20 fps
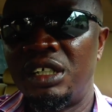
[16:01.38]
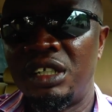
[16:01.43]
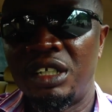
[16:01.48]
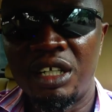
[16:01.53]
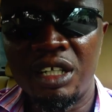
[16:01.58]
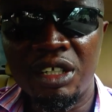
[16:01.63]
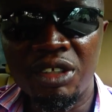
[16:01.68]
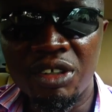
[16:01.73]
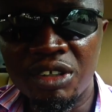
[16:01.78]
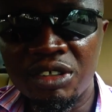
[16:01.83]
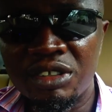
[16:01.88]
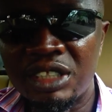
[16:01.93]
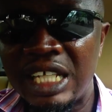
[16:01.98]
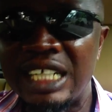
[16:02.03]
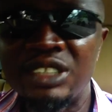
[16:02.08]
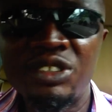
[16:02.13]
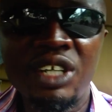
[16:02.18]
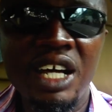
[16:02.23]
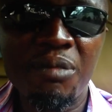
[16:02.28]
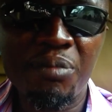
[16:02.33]
You know,
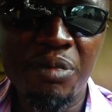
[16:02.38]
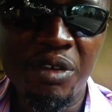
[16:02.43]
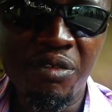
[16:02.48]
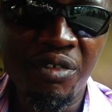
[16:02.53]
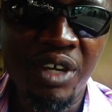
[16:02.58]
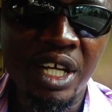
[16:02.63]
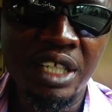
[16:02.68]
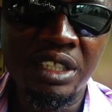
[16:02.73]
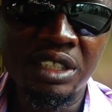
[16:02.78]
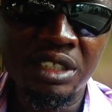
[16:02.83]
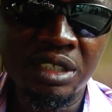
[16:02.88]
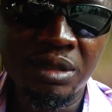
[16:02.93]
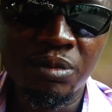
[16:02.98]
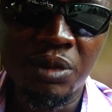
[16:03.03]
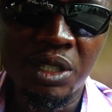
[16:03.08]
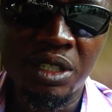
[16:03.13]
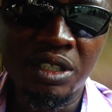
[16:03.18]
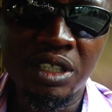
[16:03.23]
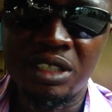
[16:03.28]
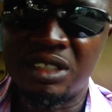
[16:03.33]
that's why I prefer this
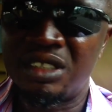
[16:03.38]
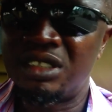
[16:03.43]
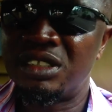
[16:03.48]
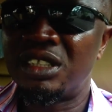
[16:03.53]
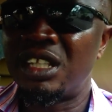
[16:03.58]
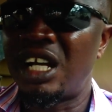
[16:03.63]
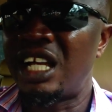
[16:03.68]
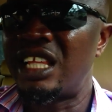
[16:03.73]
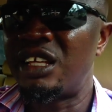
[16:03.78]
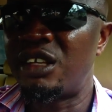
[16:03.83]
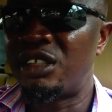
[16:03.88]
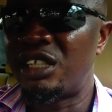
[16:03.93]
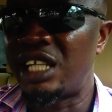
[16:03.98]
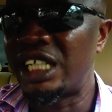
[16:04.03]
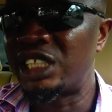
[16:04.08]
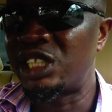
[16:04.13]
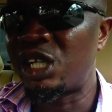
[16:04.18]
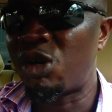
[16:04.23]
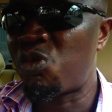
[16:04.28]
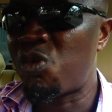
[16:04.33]
model. It's not the
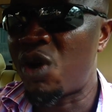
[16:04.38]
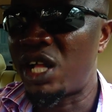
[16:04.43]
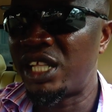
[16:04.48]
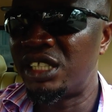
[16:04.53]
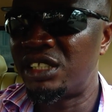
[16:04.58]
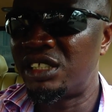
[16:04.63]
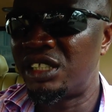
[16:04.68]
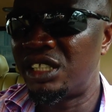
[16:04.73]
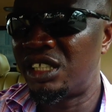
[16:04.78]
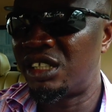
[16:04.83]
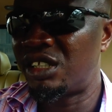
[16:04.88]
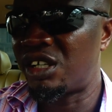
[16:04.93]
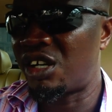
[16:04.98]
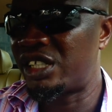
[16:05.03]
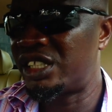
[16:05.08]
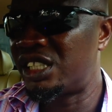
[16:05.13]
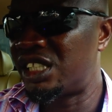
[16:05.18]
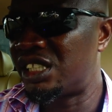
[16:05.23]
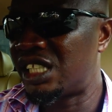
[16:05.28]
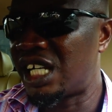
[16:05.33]
test of quality or
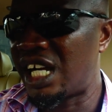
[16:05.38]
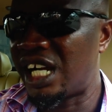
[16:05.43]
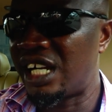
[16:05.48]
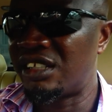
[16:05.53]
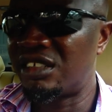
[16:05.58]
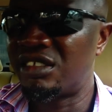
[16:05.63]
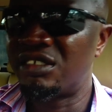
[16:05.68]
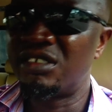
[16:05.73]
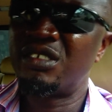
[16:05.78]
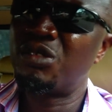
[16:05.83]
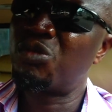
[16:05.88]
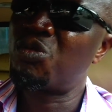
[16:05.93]
design. The